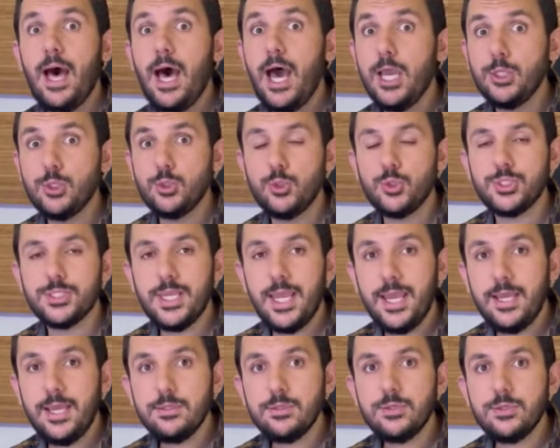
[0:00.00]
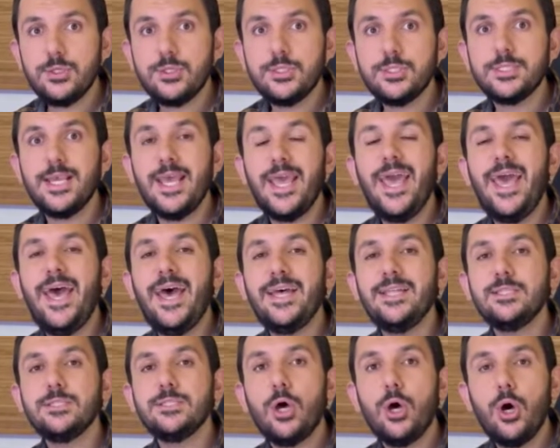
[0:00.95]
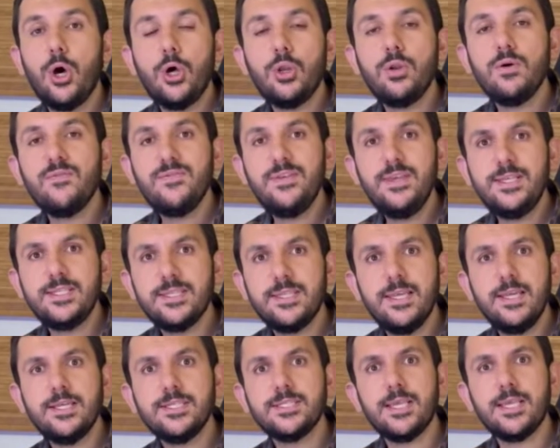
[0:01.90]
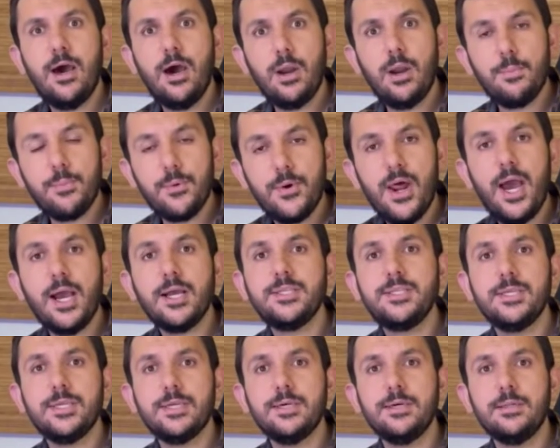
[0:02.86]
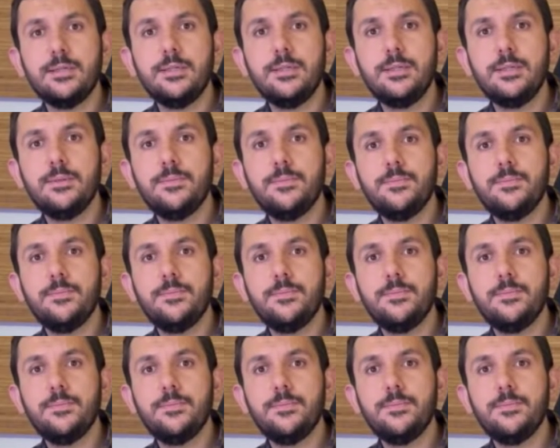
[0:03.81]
ISO standards, and all of these things are practical